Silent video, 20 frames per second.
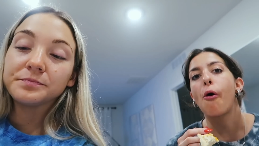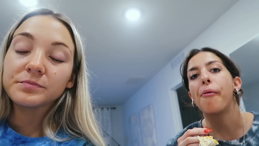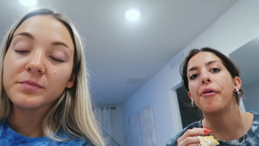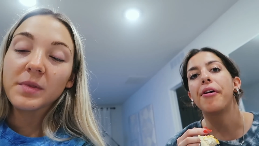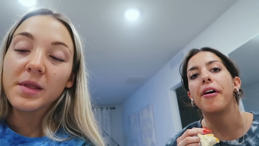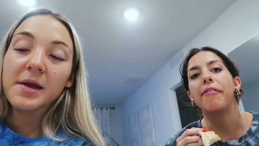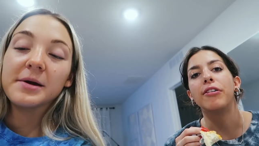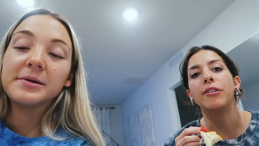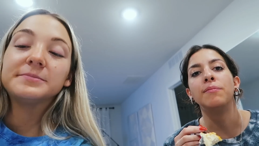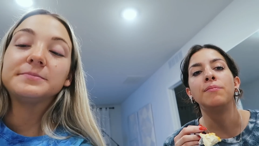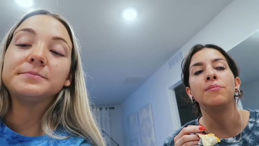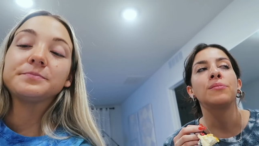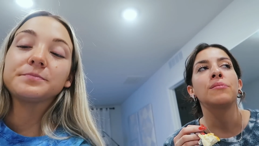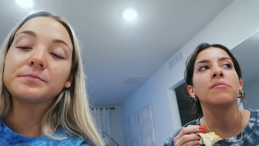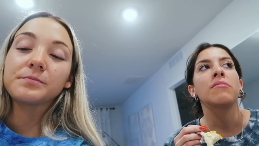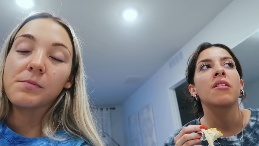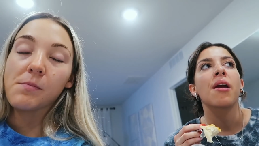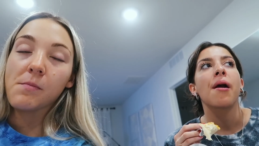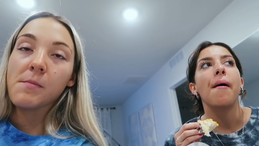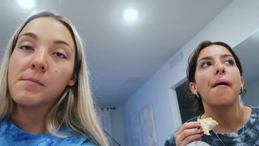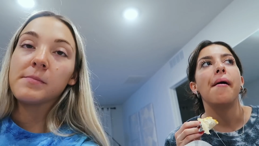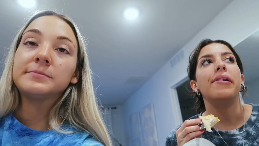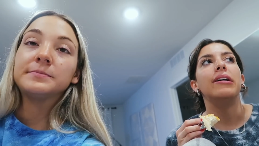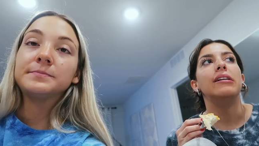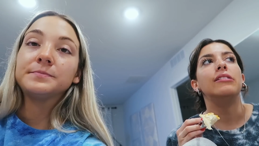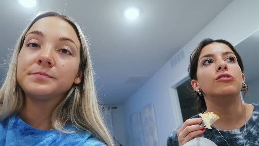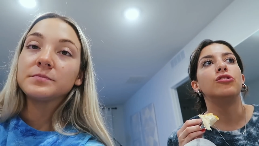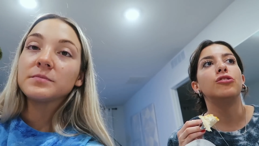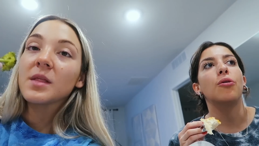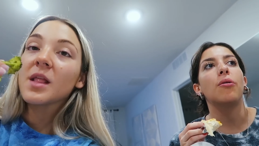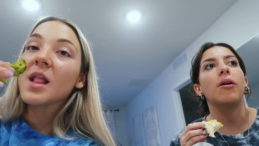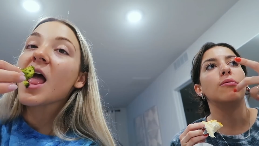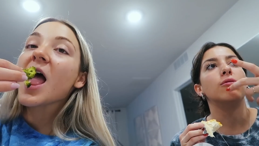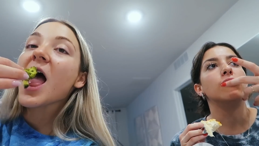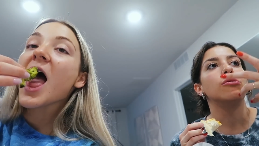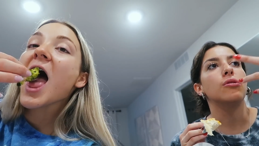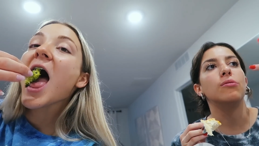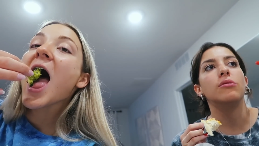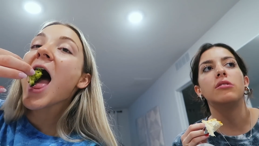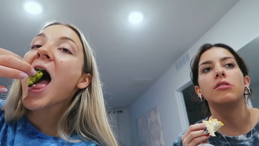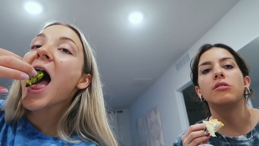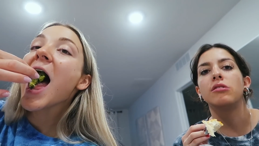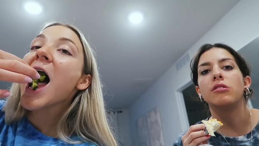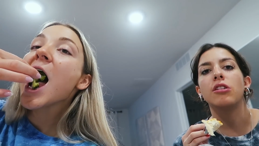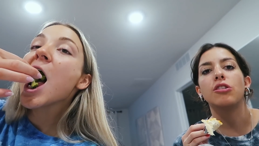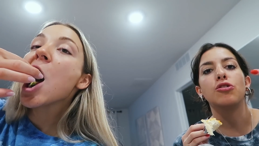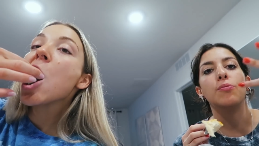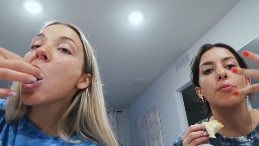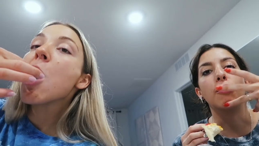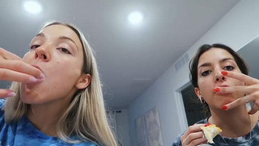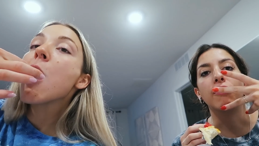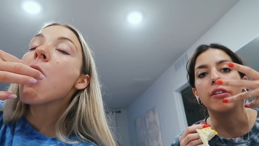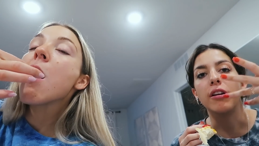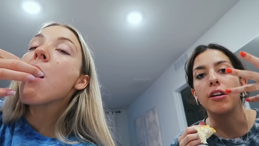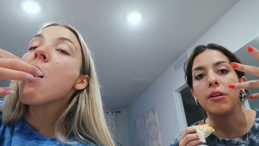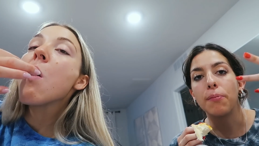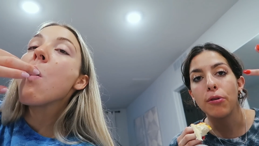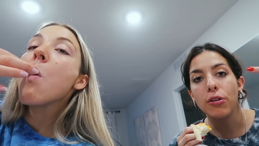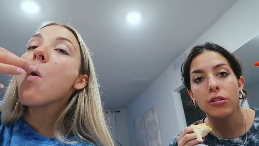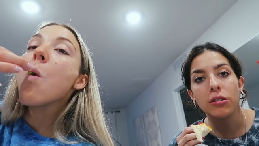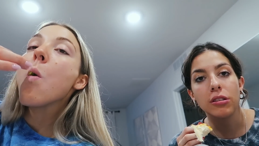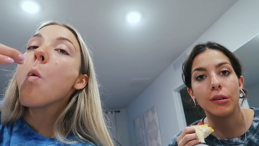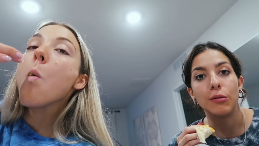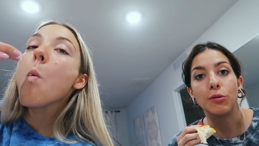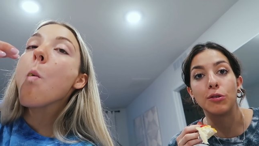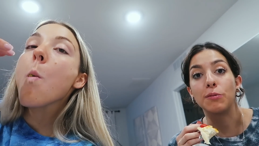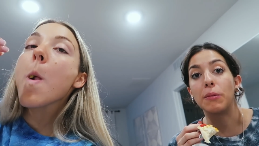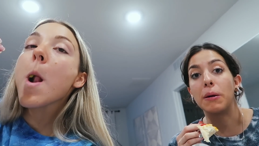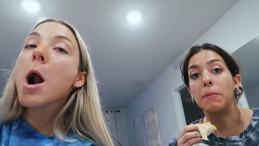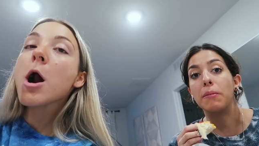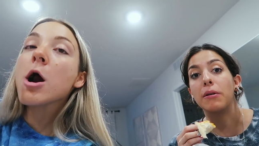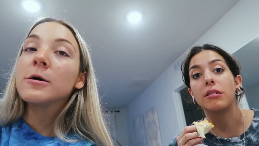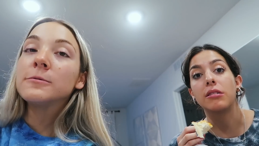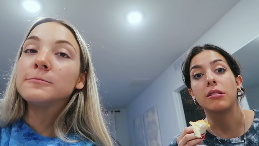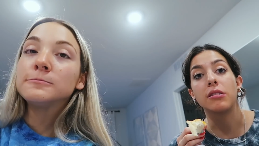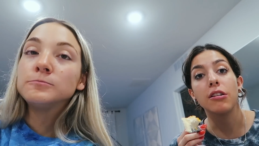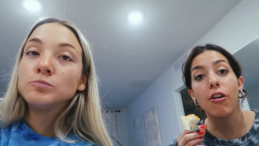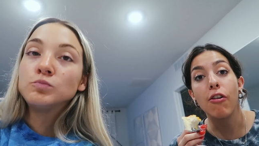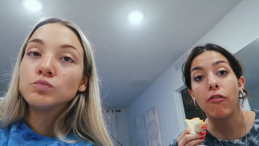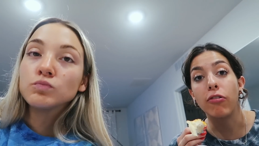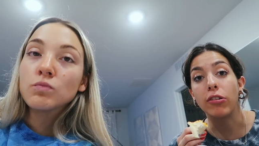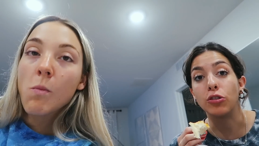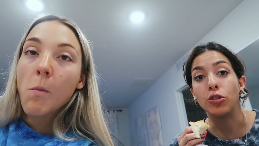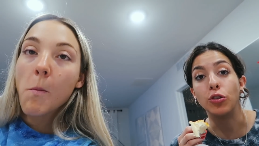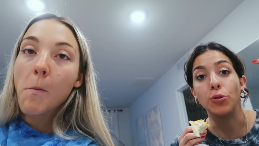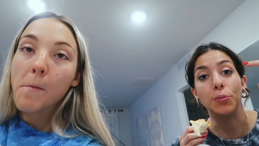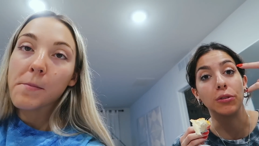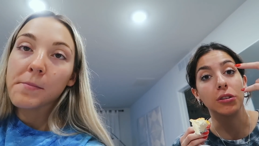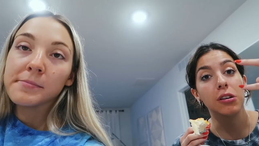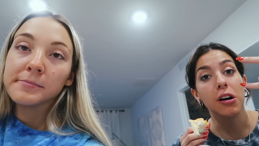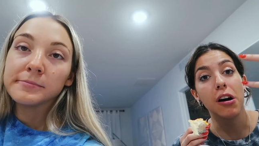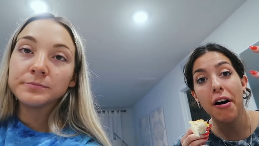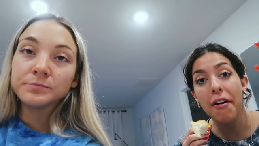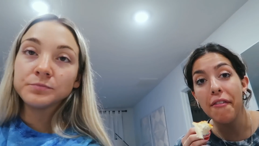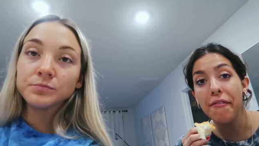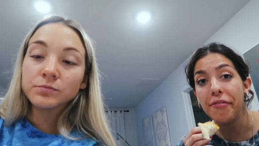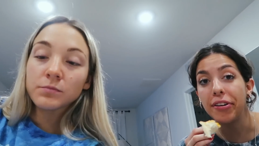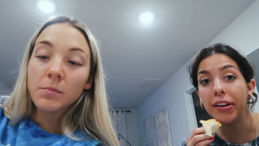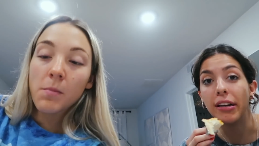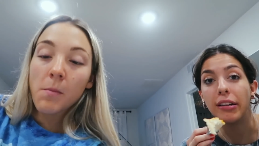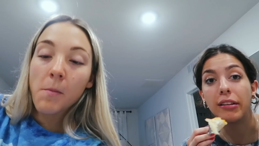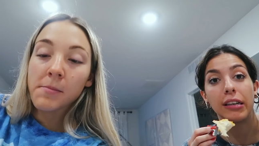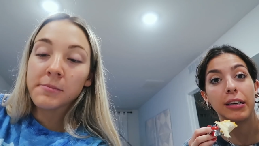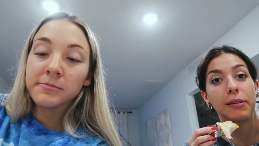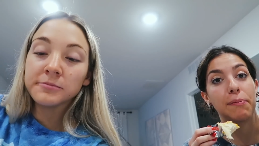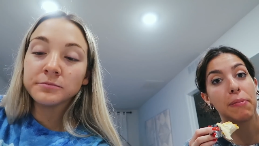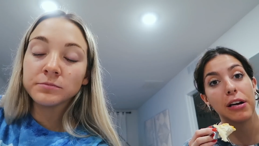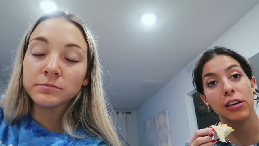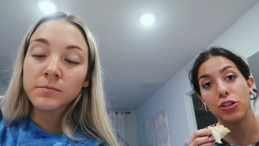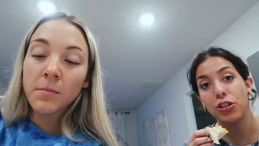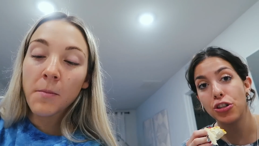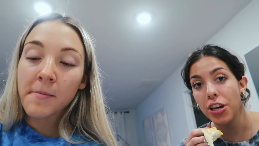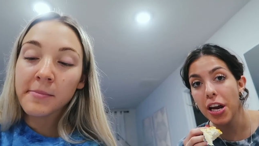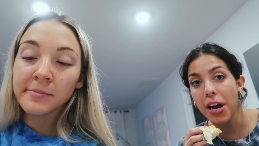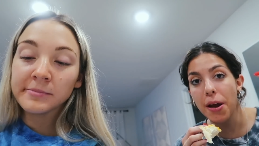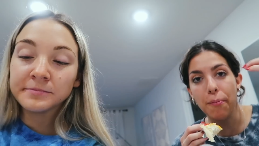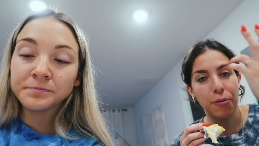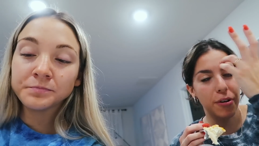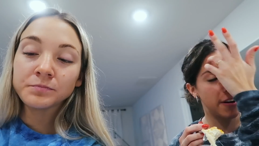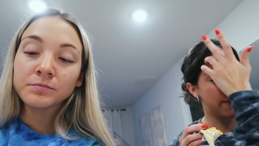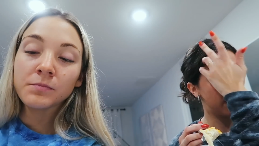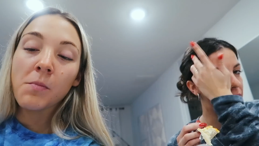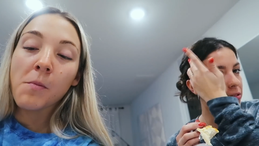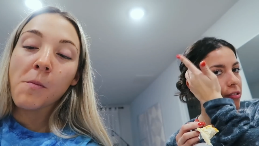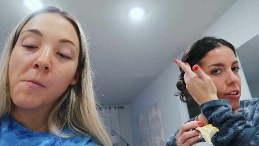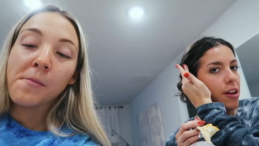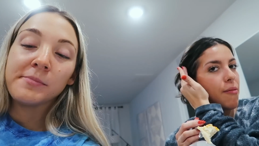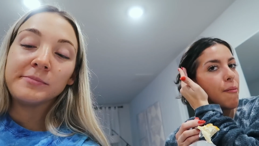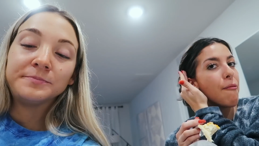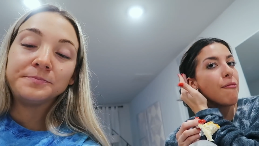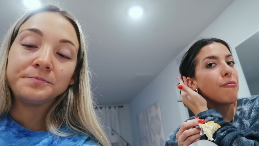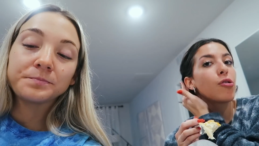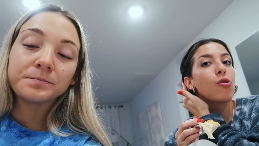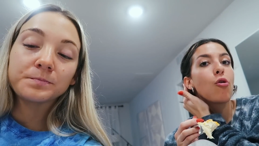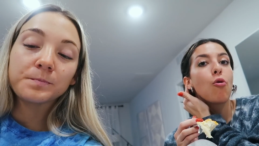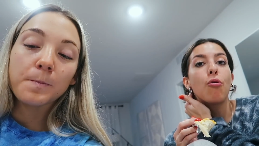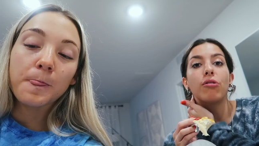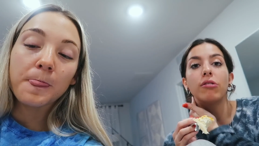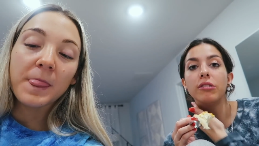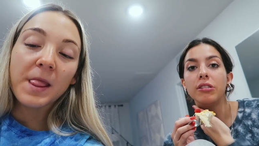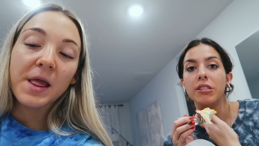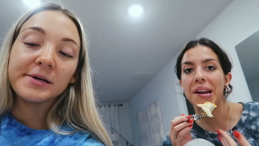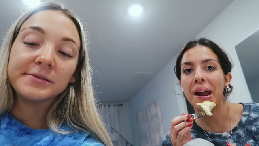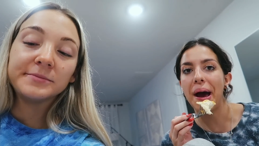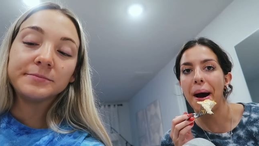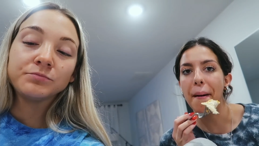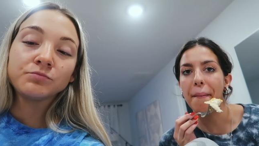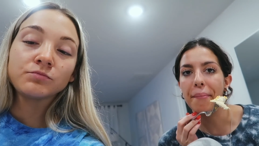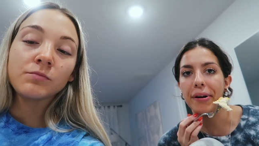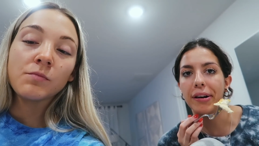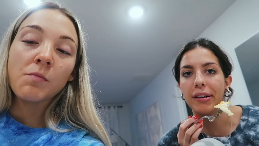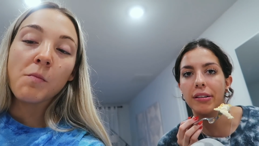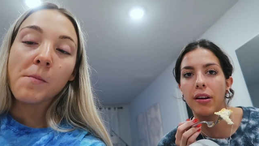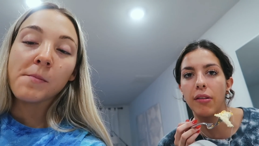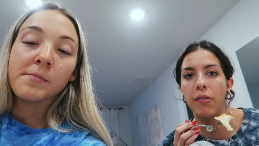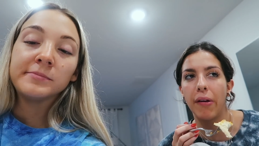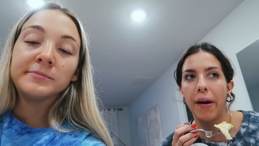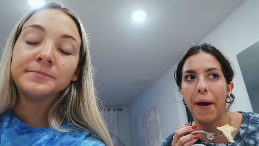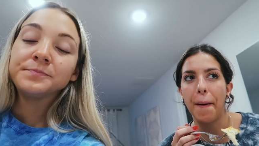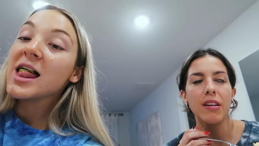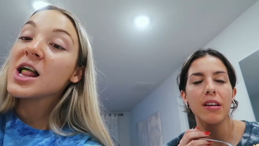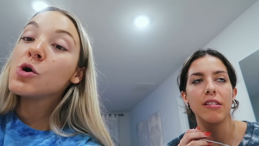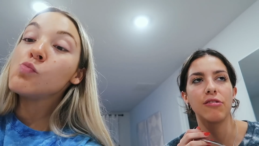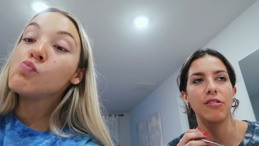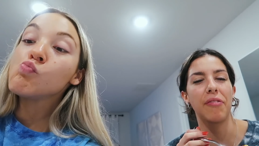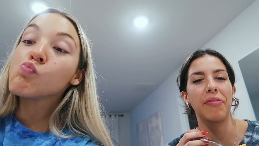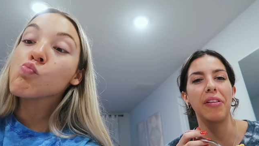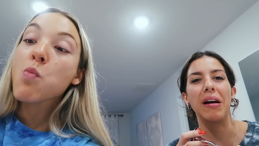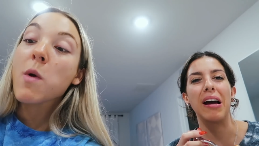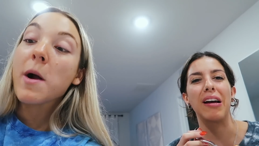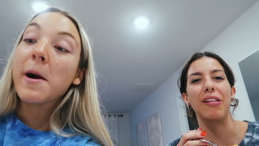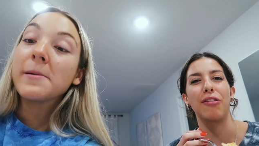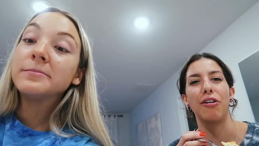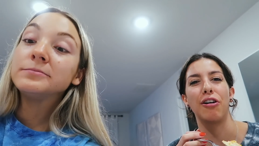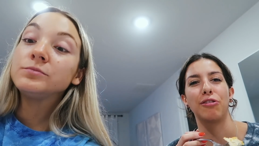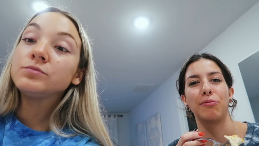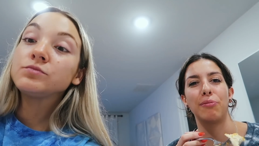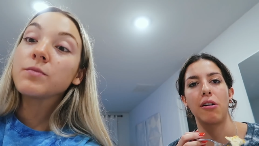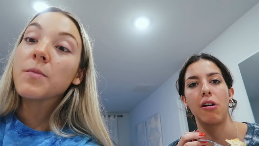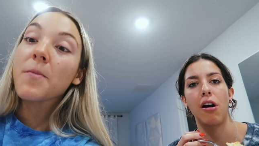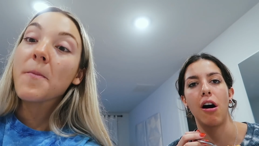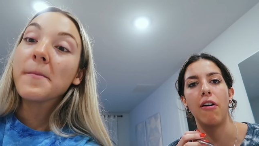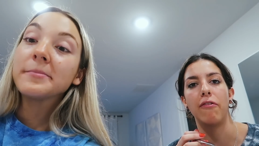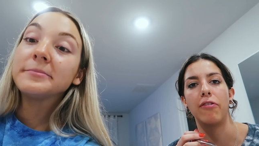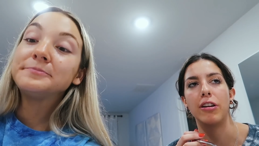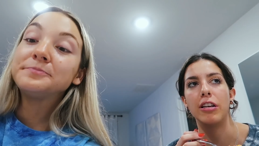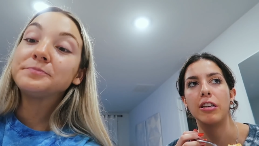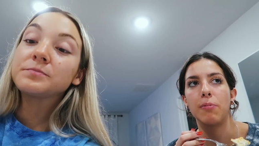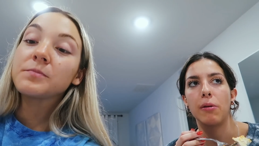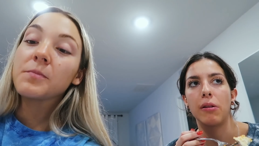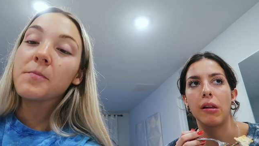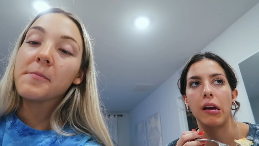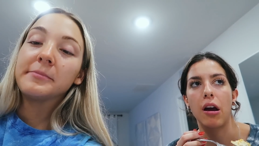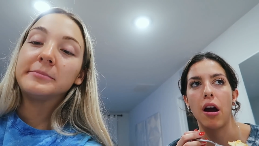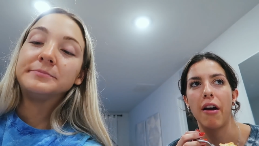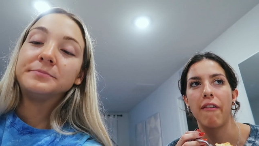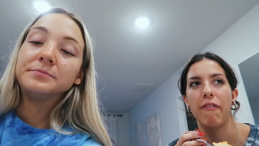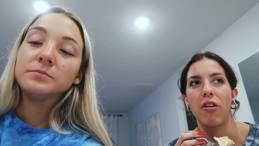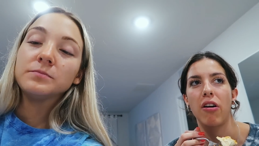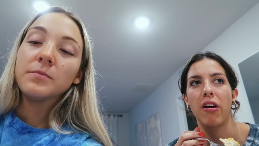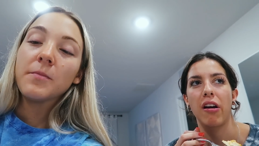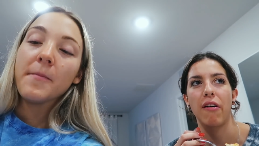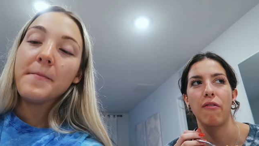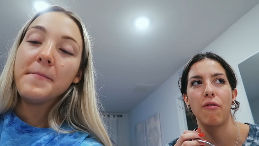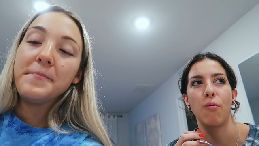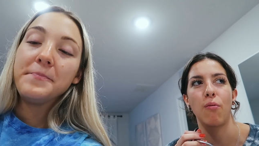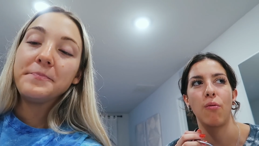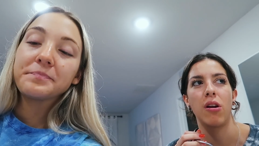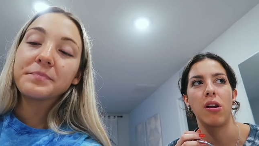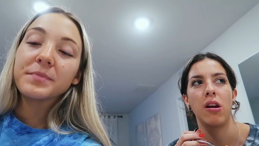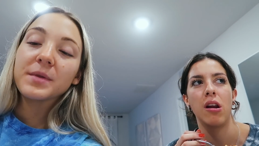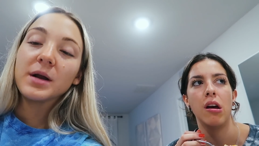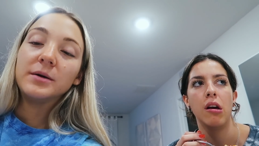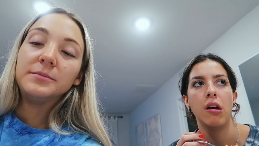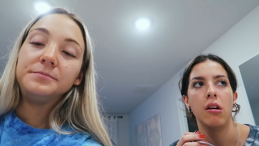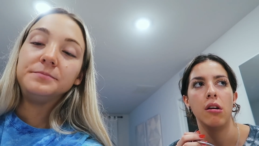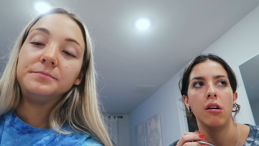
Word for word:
Speaker 1: whatever. And so I was always such a motivated person. I was my best self, like super confident, like best shape, whatever. Then quarantine happened, and like it's not that I lost my confidence, but like I feel like everyone